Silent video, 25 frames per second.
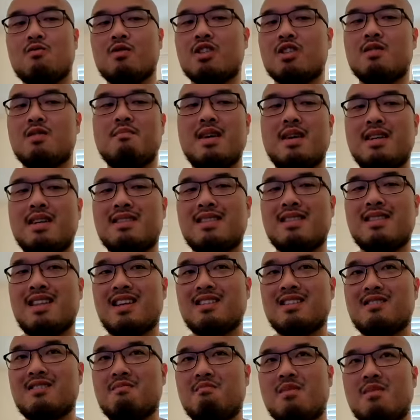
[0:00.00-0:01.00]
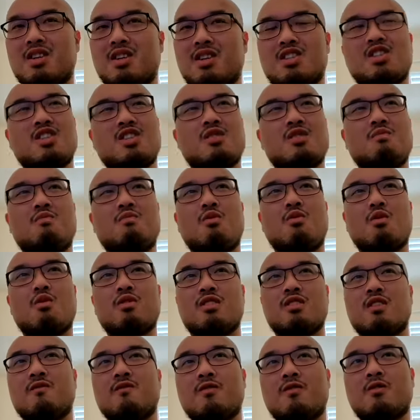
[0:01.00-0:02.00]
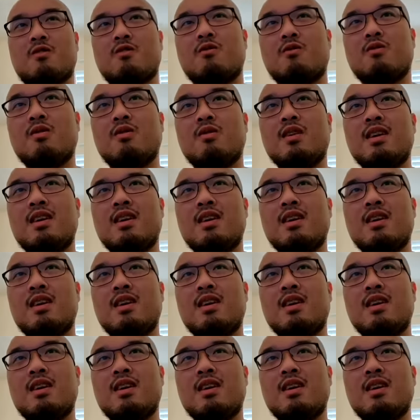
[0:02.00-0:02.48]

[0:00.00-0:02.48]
which makes things much more difficult.